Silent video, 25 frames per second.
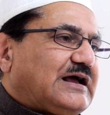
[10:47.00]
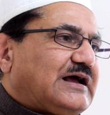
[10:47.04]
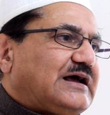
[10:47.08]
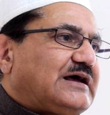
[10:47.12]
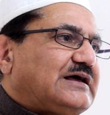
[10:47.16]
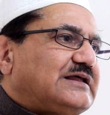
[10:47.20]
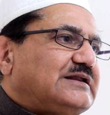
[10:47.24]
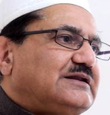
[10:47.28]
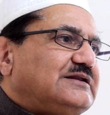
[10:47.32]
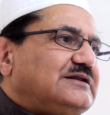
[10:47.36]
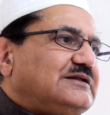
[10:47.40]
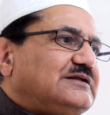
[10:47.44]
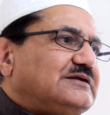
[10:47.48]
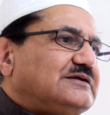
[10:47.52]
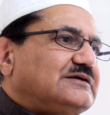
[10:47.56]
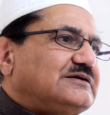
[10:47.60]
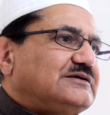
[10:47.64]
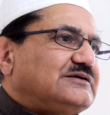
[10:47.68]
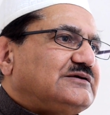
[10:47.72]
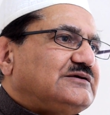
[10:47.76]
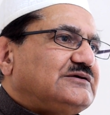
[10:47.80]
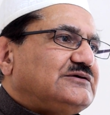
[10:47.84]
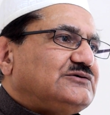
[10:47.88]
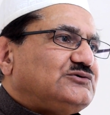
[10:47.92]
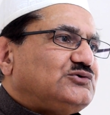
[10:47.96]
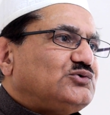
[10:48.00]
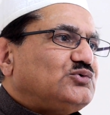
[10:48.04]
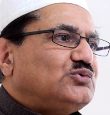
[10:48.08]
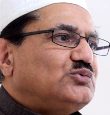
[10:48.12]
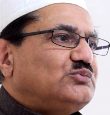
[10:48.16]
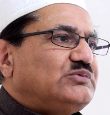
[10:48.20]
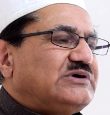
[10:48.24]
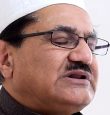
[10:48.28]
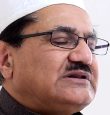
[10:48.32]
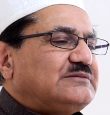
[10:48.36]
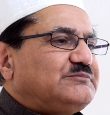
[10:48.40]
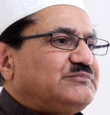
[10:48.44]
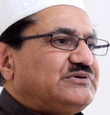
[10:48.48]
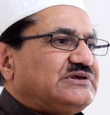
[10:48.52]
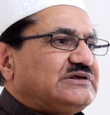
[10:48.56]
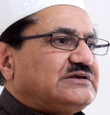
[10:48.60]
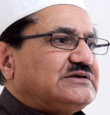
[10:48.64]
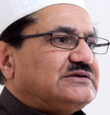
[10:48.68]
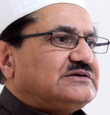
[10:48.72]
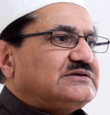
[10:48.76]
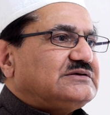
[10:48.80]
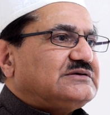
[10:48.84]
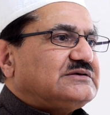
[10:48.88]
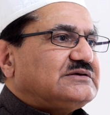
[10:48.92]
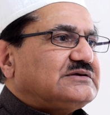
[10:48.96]
And you will
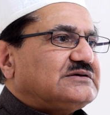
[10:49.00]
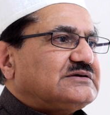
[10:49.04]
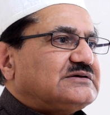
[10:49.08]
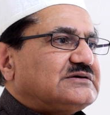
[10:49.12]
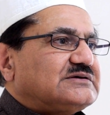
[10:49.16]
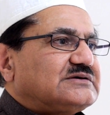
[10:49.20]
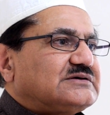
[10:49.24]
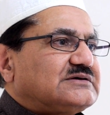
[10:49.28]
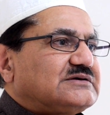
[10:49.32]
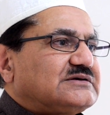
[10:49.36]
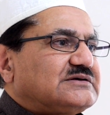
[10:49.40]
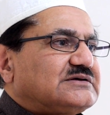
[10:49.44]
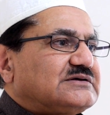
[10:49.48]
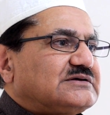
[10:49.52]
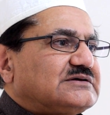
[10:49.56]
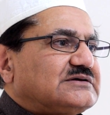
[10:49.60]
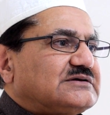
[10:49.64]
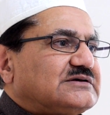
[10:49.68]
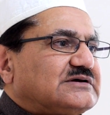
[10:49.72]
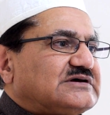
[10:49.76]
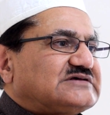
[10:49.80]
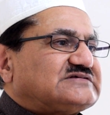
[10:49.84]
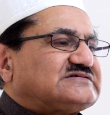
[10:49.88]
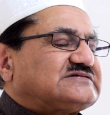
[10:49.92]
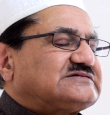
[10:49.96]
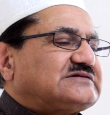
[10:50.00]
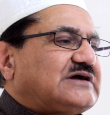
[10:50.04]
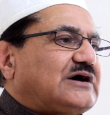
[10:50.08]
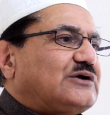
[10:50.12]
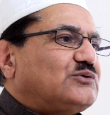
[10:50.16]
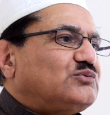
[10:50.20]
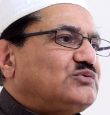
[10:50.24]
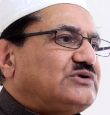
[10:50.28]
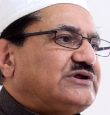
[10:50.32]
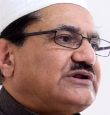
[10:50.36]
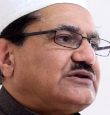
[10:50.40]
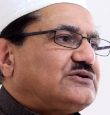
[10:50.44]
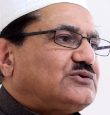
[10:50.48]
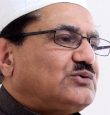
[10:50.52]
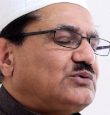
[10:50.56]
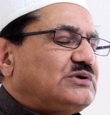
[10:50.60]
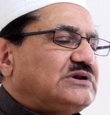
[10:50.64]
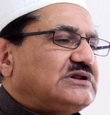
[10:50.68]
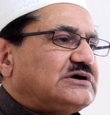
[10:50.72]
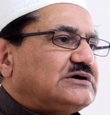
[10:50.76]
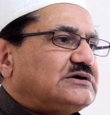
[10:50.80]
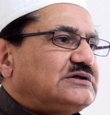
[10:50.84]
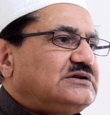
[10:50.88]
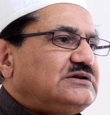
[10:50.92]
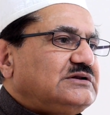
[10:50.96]
be astounded to
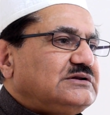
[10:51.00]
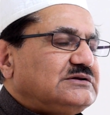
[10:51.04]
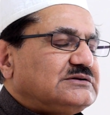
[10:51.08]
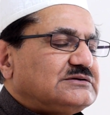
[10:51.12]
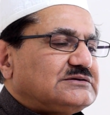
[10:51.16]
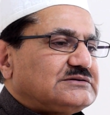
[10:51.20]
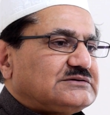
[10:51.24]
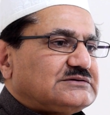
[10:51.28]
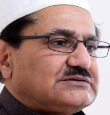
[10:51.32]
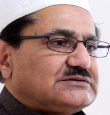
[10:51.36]
learn